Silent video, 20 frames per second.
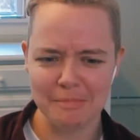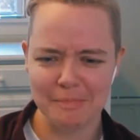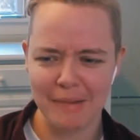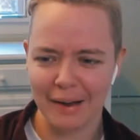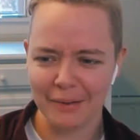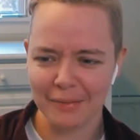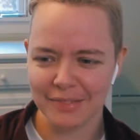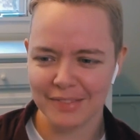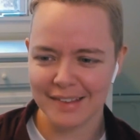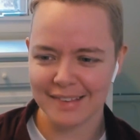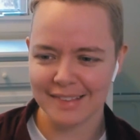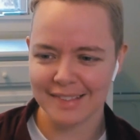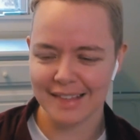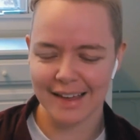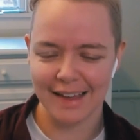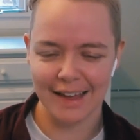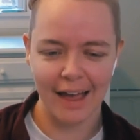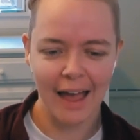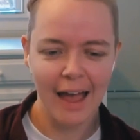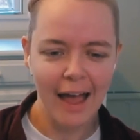mount this
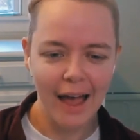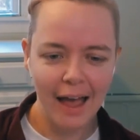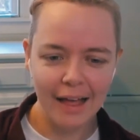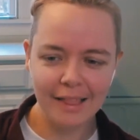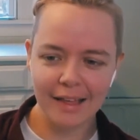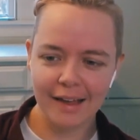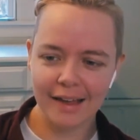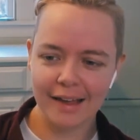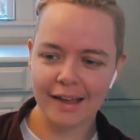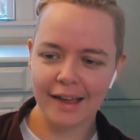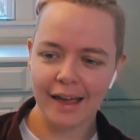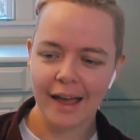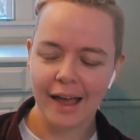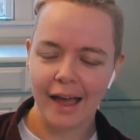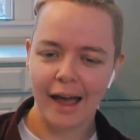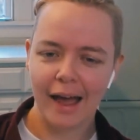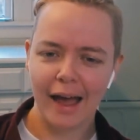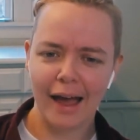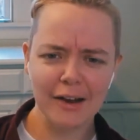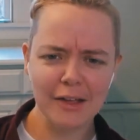thing? Like,
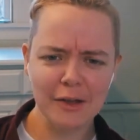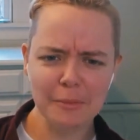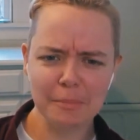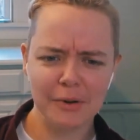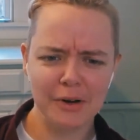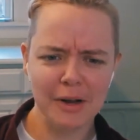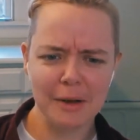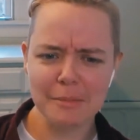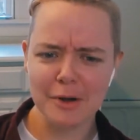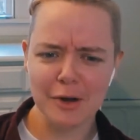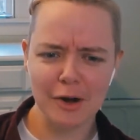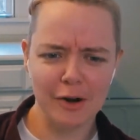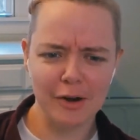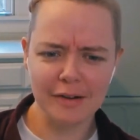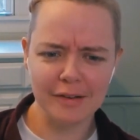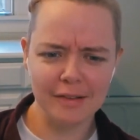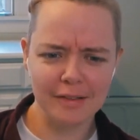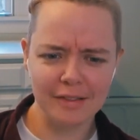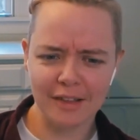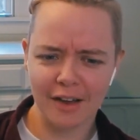how do you put up
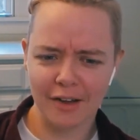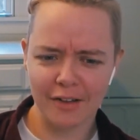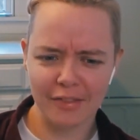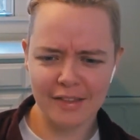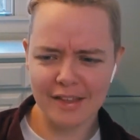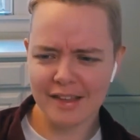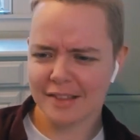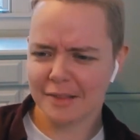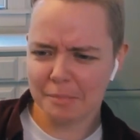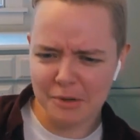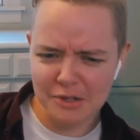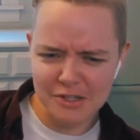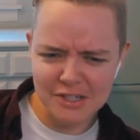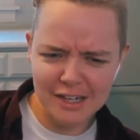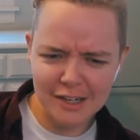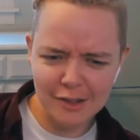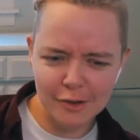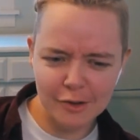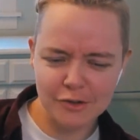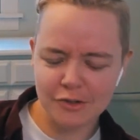curtains on this
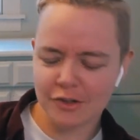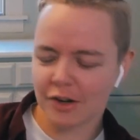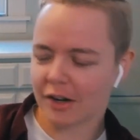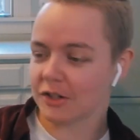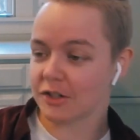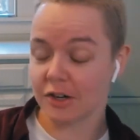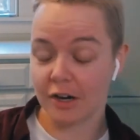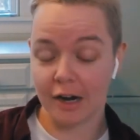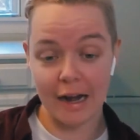particular structure?